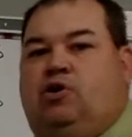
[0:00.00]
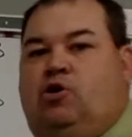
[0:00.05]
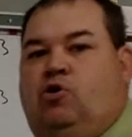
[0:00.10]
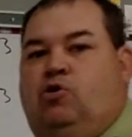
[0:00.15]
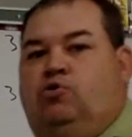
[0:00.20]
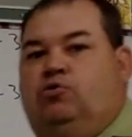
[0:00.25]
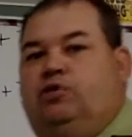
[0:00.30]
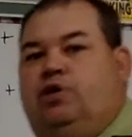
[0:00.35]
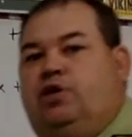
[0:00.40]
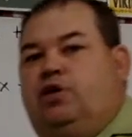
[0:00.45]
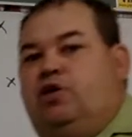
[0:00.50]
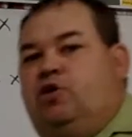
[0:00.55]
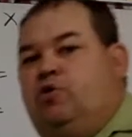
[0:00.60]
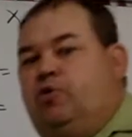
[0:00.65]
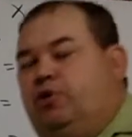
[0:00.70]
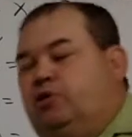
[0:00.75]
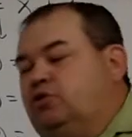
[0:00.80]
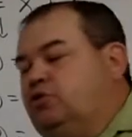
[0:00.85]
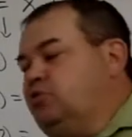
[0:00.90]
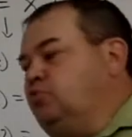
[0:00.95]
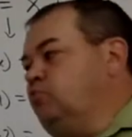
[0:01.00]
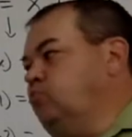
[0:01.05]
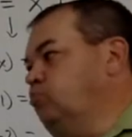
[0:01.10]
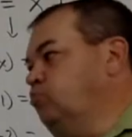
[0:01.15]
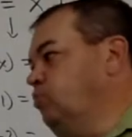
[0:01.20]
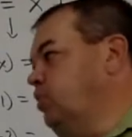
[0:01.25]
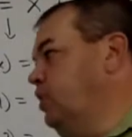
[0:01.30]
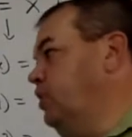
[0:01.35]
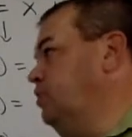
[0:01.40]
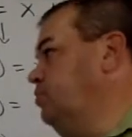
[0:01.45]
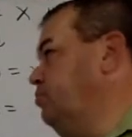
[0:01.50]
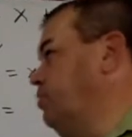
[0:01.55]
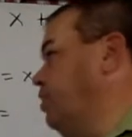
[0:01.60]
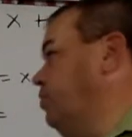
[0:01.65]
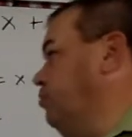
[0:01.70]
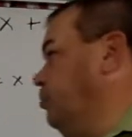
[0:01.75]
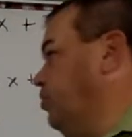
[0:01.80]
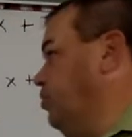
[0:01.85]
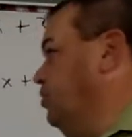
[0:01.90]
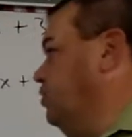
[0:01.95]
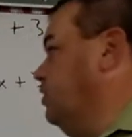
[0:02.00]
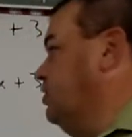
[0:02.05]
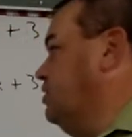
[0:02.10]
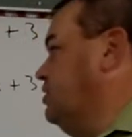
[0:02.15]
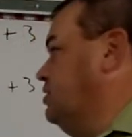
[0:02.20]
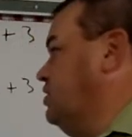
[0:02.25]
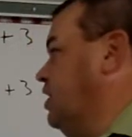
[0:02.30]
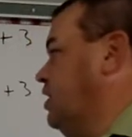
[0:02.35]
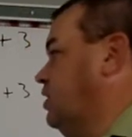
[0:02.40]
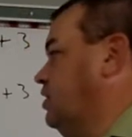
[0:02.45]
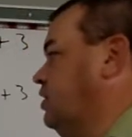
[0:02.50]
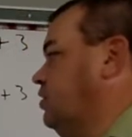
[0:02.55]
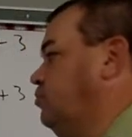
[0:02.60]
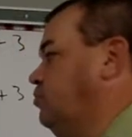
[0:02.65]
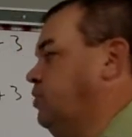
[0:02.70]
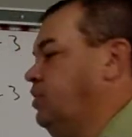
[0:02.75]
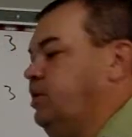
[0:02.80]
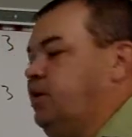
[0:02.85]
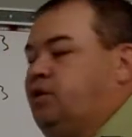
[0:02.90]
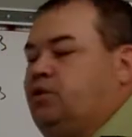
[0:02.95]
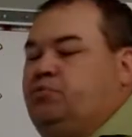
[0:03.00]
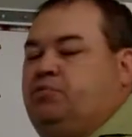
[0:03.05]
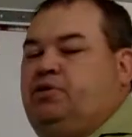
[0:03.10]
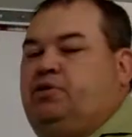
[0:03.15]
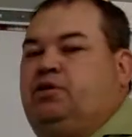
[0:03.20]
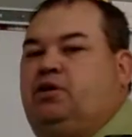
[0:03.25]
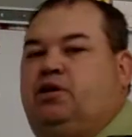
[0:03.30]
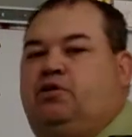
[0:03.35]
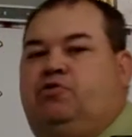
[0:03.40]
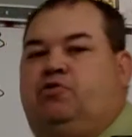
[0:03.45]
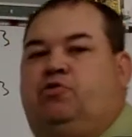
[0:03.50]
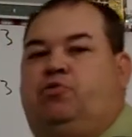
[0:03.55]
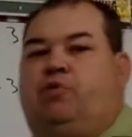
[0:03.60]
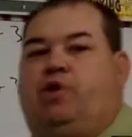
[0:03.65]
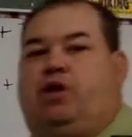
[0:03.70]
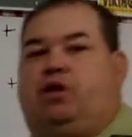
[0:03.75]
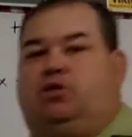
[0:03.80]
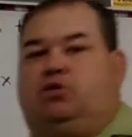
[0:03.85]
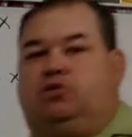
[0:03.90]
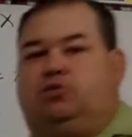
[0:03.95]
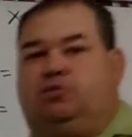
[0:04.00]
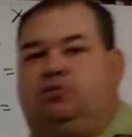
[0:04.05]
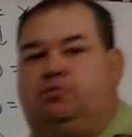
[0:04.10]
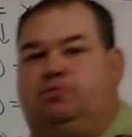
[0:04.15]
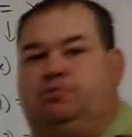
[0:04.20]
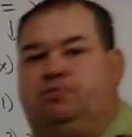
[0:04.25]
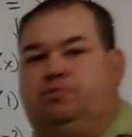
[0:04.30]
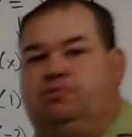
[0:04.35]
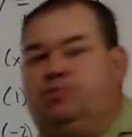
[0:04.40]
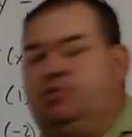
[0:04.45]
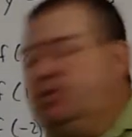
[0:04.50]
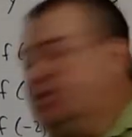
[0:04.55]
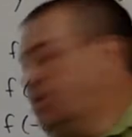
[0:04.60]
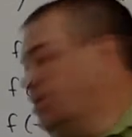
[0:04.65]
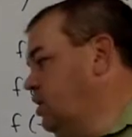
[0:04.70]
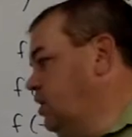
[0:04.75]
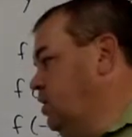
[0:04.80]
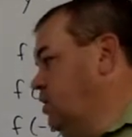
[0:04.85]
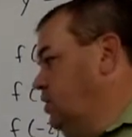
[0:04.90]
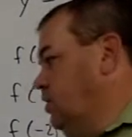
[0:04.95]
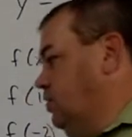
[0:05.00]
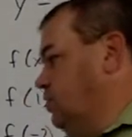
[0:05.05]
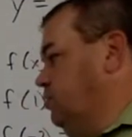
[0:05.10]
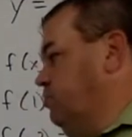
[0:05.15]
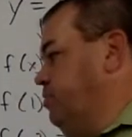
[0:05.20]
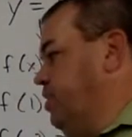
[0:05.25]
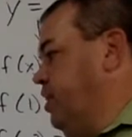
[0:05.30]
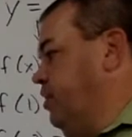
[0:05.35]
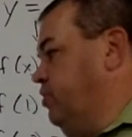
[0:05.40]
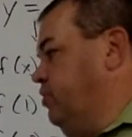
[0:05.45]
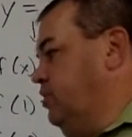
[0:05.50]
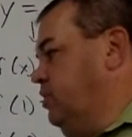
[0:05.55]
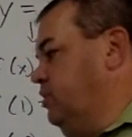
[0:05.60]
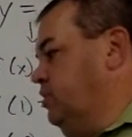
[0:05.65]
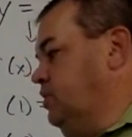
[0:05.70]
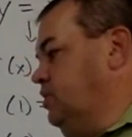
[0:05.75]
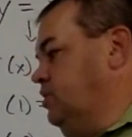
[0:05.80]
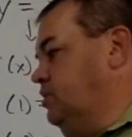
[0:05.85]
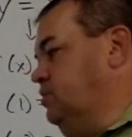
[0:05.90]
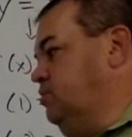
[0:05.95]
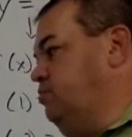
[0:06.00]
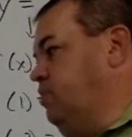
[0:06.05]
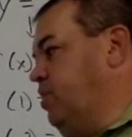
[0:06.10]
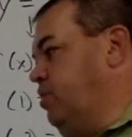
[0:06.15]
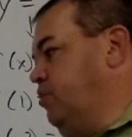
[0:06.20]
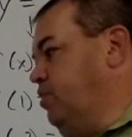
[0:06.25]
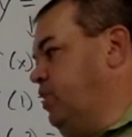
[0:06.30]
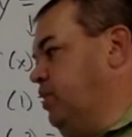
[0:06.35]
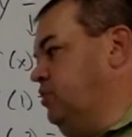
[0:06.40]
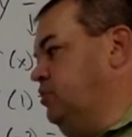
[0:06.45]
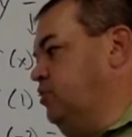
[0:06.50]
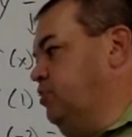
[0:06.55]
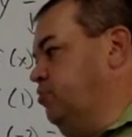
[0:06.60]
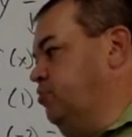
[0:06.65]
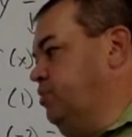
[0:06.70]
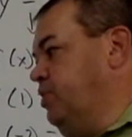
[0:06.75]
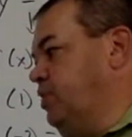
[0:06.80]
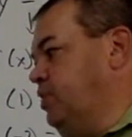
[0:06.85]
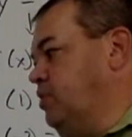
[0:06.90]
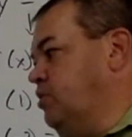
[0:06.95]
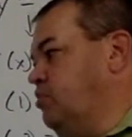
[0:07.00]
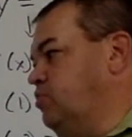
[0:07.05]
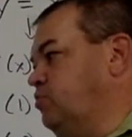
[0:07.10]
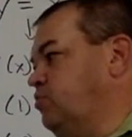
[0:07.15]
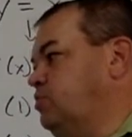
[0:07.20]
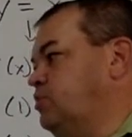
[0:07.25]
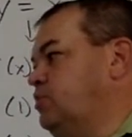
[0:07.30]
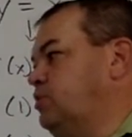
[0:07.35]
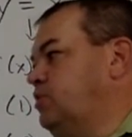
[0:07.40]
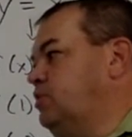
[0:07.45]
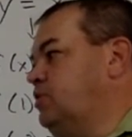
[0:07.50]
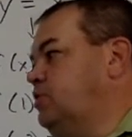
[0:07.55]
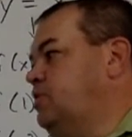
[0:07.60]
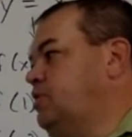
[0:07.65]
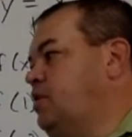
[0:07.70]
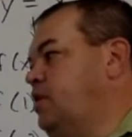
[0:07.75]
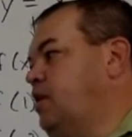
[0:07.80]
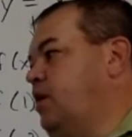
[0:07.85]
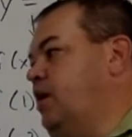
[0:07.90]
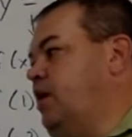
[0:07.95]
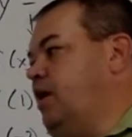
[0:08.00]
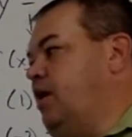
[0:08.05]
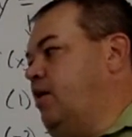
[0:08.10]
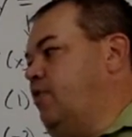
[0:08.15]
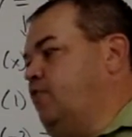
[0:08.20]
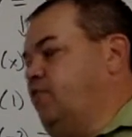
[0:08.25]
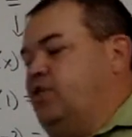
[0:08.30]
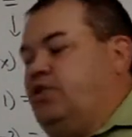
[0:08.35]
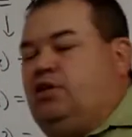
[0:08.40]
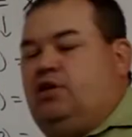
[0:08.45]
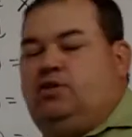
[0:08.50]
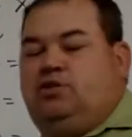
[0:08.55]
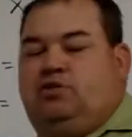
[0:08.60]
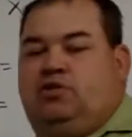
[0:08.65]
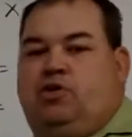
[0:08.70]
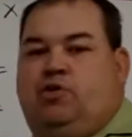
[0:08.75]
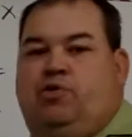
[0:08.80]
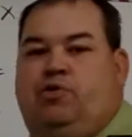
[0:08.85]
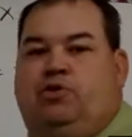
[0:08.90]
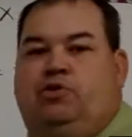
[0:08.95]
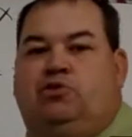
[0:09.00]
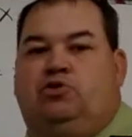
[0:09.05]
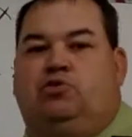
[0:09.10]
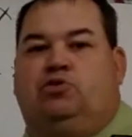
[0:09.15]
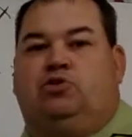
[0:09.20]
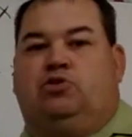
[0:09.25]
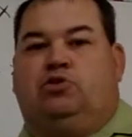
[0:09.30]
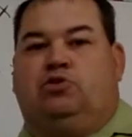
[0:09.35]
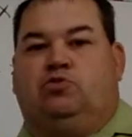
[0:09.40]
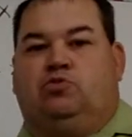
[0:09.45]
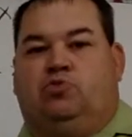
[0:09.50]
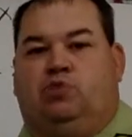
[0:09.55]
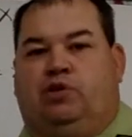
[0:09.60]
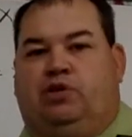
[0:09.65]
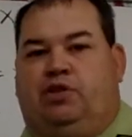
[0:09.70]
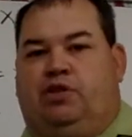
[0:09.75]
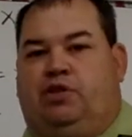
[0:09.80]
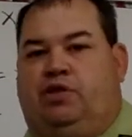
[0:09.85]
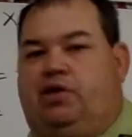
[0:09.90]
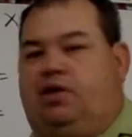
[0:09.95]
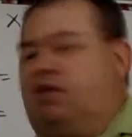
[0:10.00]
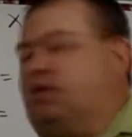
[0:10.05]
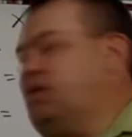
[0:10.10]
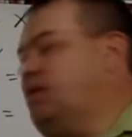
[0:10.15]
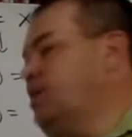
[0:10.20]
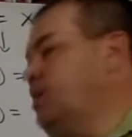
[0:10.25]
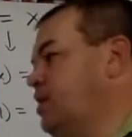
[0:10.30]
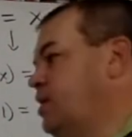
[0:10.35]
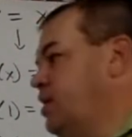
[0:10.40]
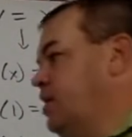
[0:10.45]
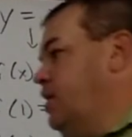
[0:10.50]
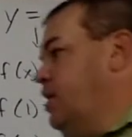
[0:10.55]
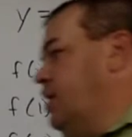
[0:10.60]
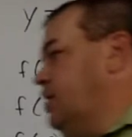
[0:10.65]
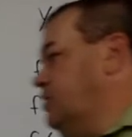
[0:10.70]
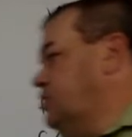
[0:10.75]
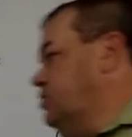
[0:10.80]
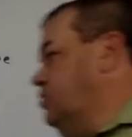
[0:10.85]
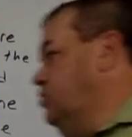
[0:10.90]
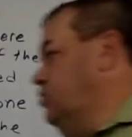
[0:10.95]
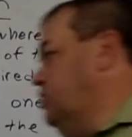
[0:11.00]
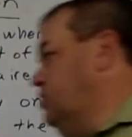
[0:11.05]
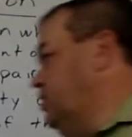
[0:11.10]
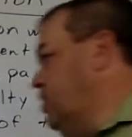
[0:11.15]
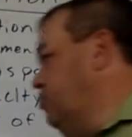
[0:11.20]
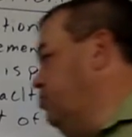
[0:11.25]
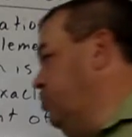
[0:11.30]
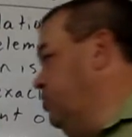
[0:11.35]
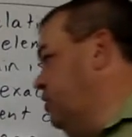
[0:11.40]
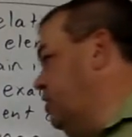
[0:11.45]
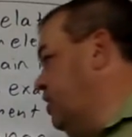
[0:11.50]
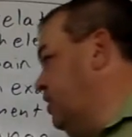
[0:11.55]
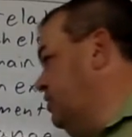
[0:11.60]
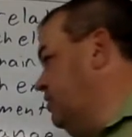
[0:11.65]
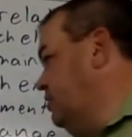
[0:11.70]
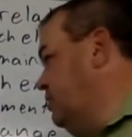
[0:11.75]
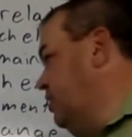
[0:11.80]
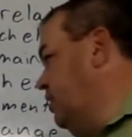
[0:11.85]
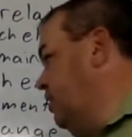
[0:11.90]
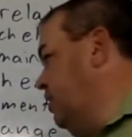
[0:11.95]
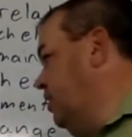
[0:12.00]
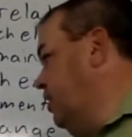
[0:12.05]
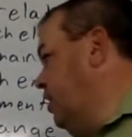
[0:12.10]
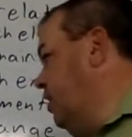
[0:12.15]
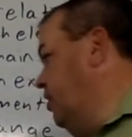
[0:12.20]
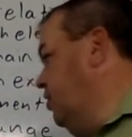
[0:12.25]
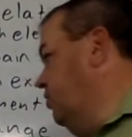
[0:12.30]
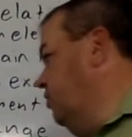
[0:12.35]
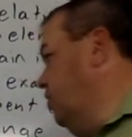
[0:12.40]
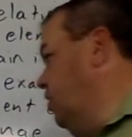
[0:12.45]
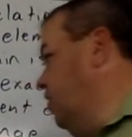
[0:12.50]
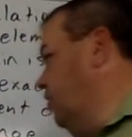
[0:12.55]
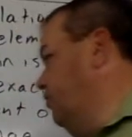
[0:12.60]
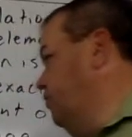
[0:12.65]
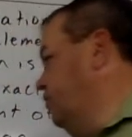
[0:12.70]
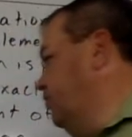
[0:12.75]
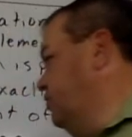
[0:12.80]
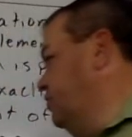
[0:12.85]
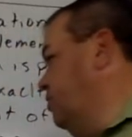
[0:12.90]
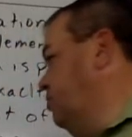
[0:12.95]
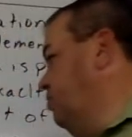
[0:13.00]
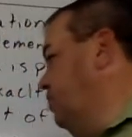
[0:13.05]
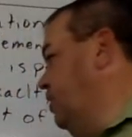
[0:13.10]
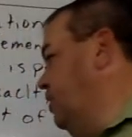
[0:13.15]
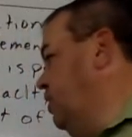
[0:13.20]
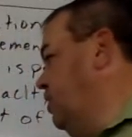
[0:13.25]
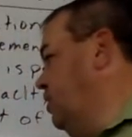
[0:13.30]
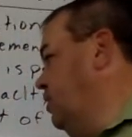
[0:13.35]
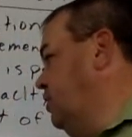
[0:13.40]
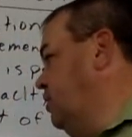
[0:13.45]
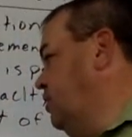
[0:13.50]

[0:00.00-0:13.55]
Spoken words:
only going to one member, exactly one element of the range. Doesn't matter that these in my range aren't being used, everything's going to just one thing. As soon as I put that second arrow off of somebody,